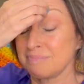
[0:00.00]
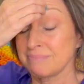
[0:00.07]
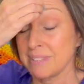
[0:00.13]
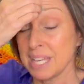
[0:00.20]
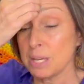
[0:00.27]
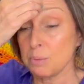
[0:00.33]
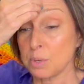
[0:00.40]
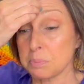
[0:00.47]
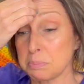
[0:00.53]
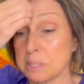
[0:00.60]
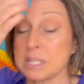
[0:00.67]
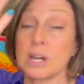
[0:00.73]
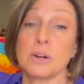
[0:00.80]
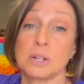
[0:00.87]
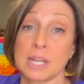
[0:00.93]
It would
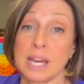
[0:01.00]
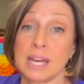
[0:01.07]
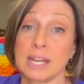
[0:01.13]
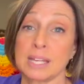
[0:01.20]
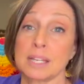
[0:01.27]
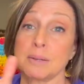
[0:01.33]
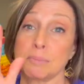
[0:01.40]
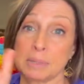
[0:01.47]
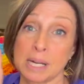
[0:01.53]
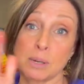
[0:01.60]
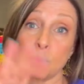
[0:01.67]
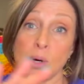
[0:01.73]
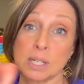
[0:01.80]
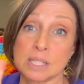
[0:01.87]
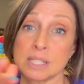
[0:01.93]
be okay, but I
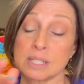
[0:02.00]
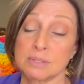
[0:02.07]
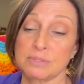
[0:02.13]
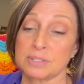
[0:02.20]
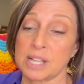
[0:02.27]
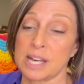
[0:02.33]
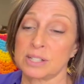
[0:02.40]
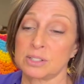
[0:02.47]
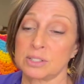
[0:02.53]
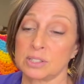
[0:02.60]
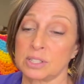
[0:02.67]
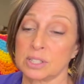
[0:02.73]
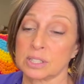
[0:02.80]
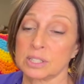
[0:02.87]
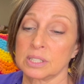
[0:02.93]
wanted a flatter
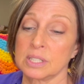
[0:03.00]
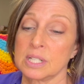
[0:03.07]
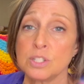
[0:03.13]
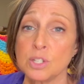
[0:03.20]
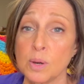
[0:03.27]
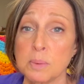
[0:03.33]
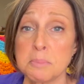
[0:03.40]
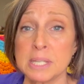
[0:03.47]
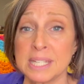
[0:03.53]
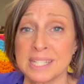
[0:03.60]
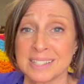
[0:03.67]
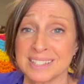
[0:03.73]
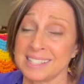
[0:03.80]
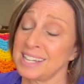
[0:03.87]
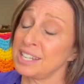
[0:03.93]
look. So
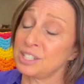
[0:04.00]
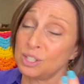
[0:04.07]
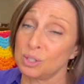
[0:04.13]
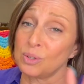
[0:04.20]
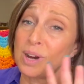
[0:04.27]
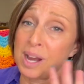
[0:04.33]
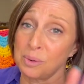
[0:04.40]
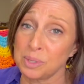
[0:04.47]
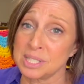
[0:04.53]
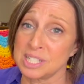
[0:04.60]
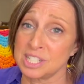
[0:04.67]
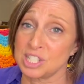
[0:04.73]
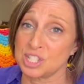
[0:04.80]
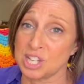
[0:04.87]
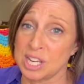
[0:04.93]
immediately I knew I
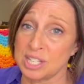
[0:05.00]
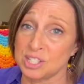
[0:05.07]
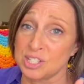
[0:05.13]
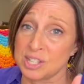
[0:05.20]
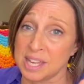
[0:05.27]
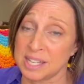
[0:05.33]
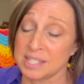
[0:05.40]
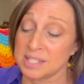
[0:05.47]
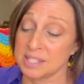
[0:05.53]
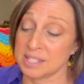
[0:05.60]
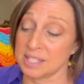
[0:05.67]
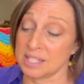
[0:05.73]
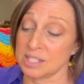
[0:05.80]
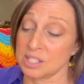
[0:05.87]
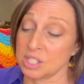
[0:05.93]
wanted to change that
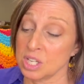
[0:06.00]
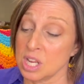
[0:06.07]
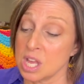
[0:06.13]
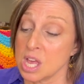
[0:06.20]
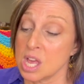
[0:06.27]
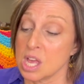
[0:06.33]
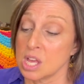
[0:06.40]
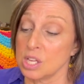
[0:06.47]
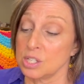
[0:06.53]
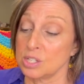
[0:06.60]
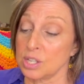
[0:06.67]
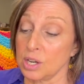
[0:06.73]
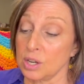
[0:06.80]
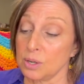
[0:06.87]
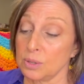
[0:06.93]
stitch.
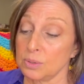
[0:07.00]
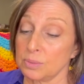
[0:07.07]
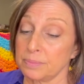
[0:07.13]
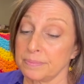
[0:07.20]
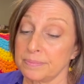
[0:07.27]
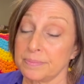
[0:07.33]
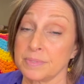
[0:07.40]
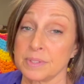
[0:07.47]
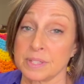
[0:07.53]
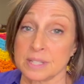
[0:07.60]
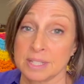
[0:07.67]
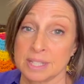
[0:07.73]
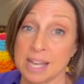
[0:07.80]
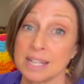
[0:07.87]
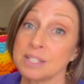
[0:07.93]
So
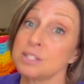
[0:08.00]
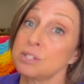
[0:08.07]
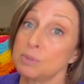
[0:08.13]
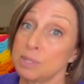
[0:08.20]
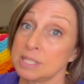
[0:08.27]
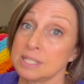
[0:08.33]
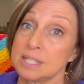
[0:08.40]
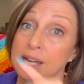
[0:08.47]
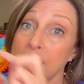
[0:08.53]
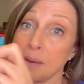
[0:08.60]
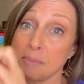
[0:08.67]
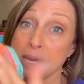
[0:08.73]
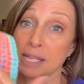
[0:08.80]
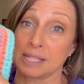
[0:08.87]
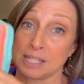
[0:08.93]
that's the reason I
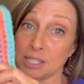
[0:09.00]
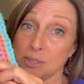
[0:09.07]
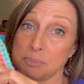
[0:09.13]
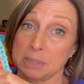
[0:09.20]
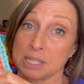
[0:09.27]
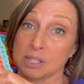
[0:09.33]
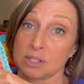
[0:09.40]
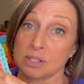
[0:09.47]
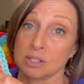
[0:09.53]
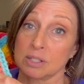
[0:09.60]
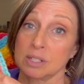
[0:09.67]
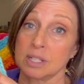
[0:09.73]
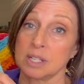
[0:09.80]
made this bigger.